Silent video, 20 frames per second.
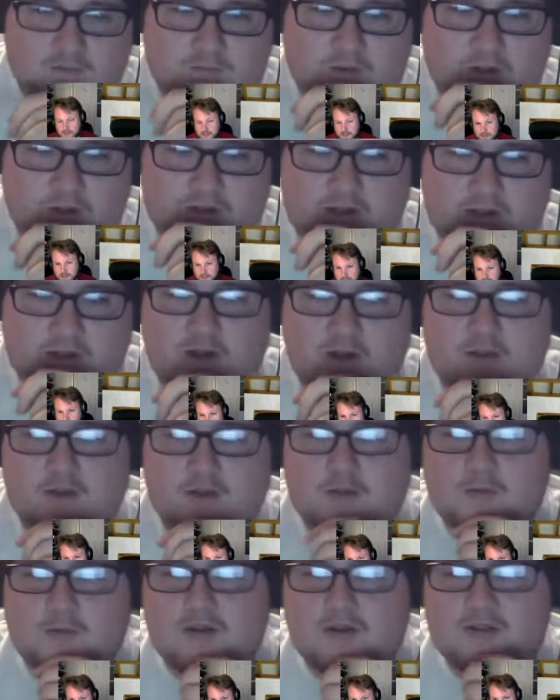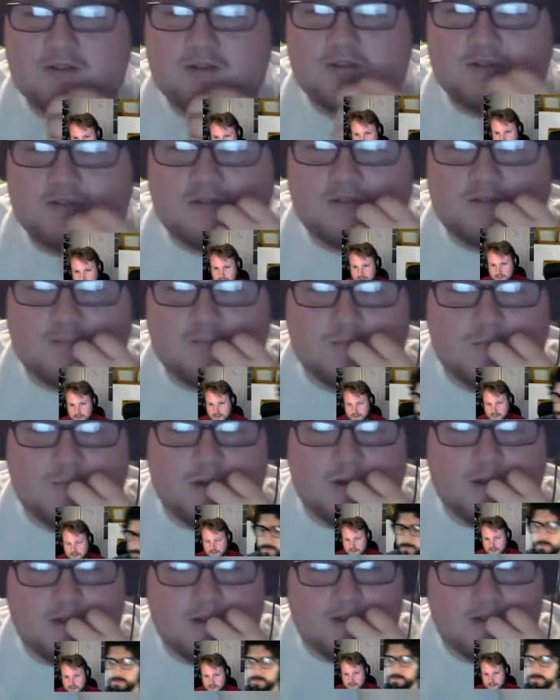other ones, not